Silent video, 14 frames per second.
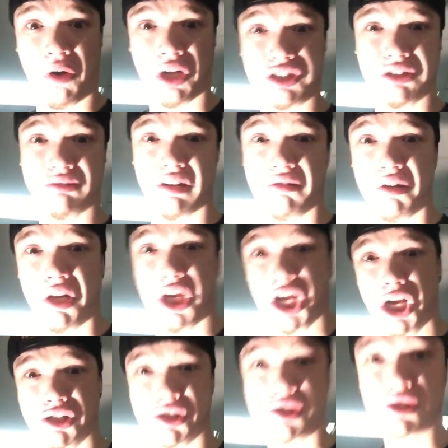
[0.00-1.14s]
watching my
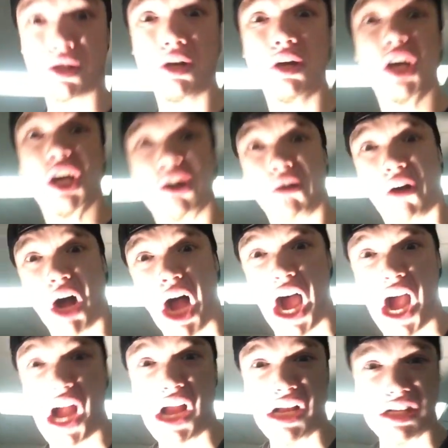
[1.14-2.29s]
videos?
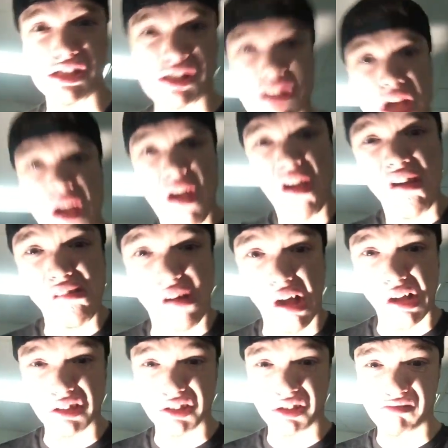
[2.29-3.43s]
Why?
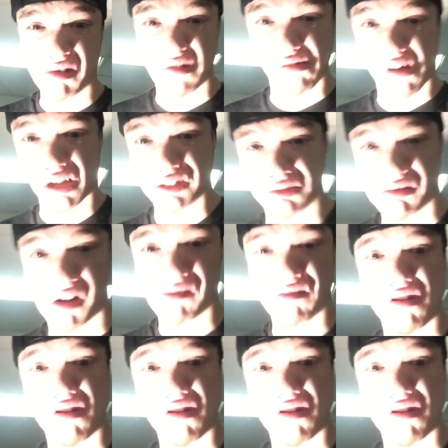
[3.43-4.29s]
Why is anybody watching my